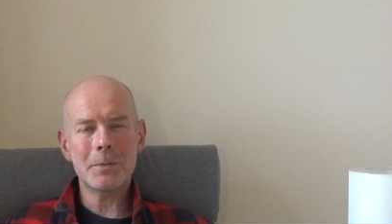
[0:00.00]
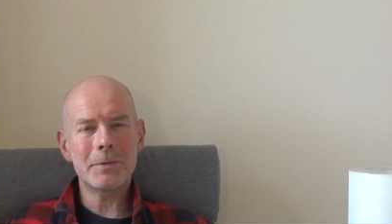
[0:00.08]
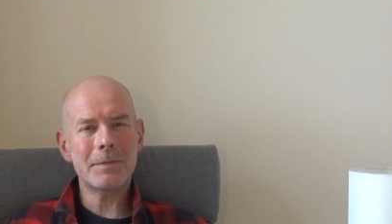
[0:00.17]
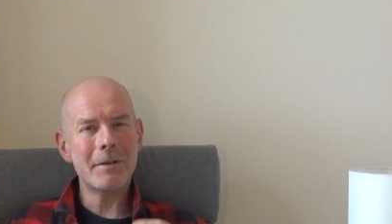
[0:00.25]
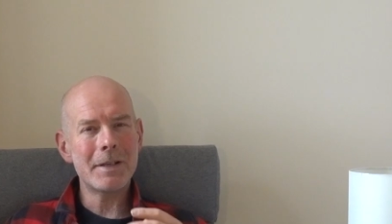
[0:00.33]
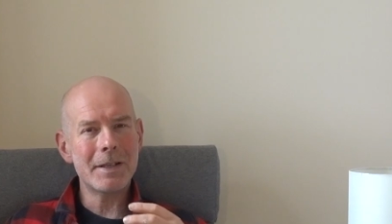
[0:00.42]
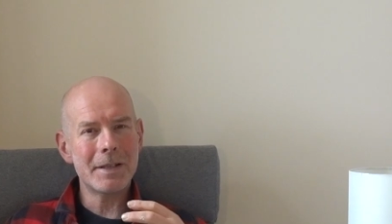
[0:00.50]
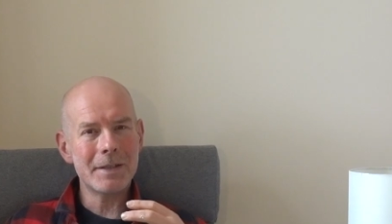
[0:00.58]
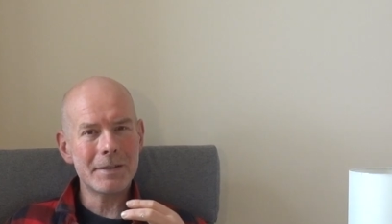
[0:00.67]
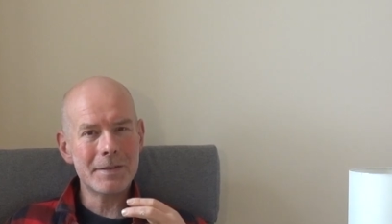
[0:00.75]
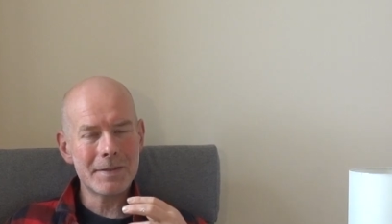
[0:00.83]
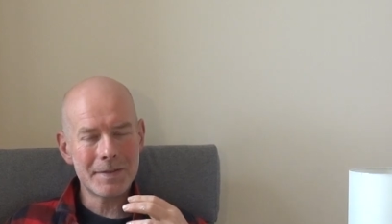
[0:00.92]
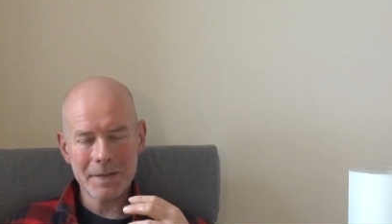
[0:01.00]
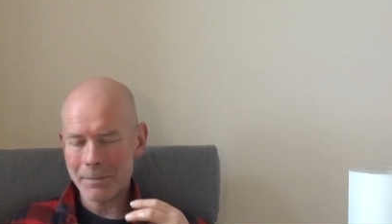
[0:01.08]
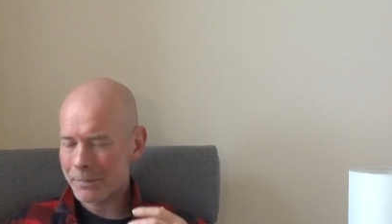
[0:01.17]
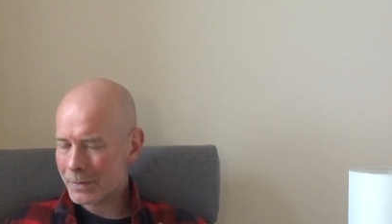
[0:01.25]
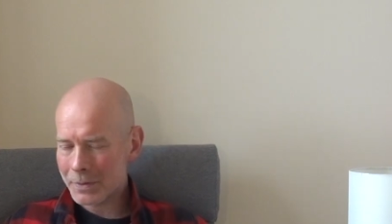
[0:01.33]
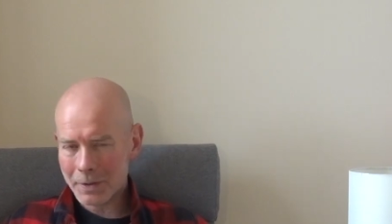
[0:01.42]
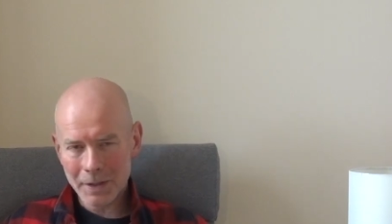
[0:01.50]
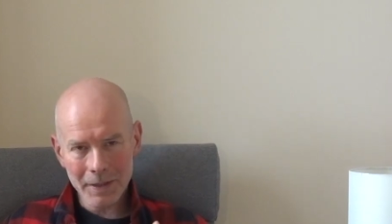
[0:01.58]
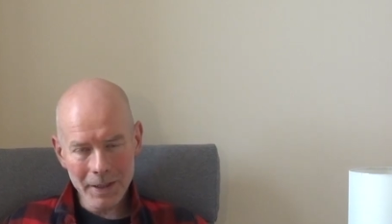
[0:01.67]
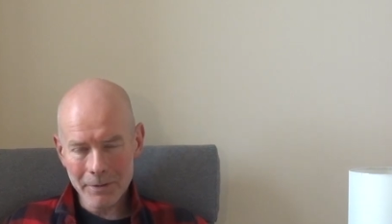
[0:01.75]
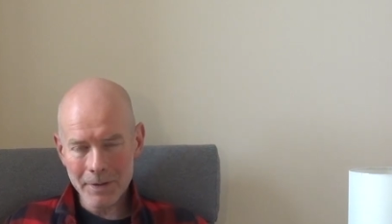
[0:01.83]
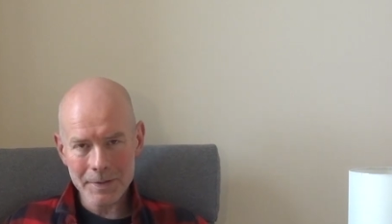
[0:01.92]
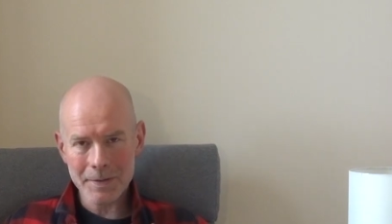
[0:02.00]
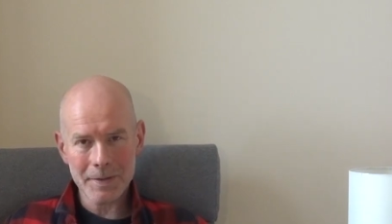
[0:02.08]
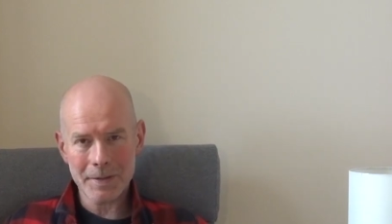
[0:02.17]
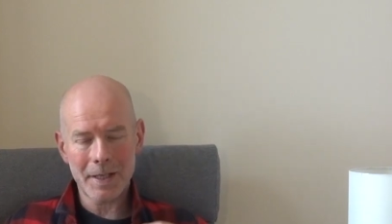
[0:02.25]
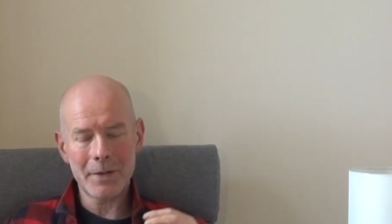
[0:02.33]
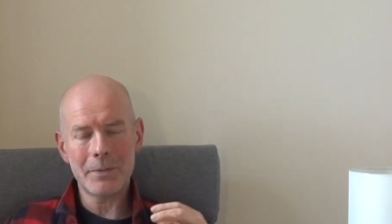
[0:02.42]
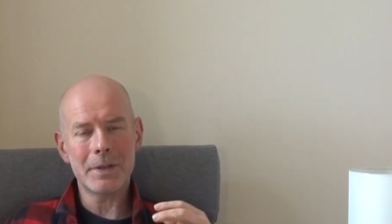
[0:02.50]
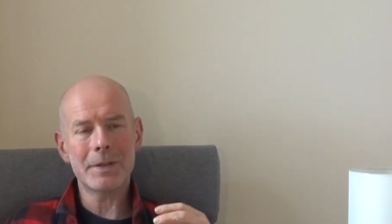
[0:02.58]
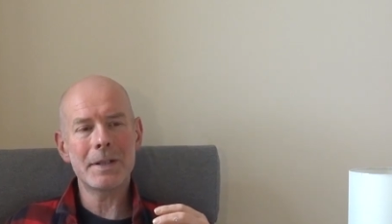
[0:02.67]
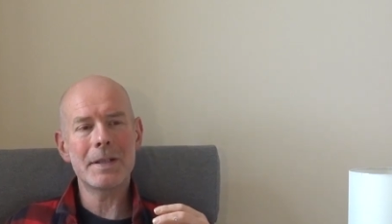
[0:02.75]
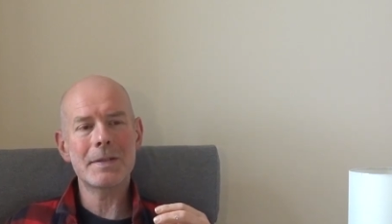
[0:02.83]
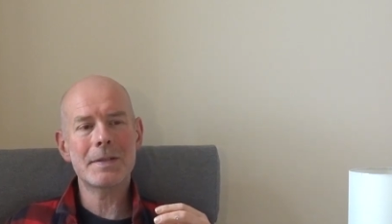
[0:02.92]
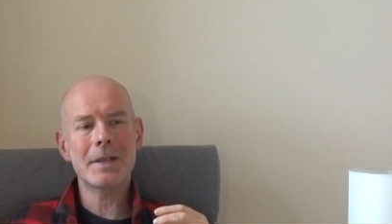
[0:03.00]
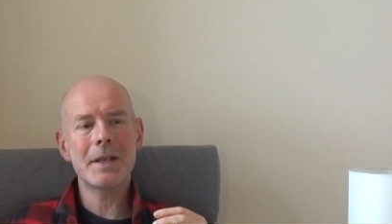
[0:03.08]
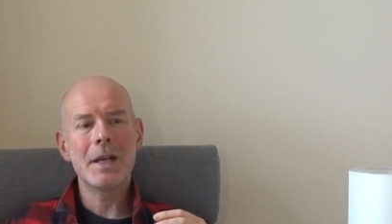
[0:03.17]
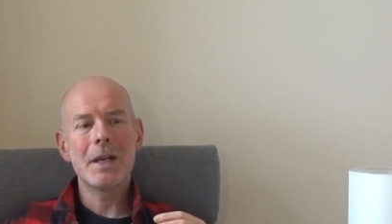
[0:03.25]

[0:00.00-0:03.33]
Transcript: Well, very simple, clear answer to that one is that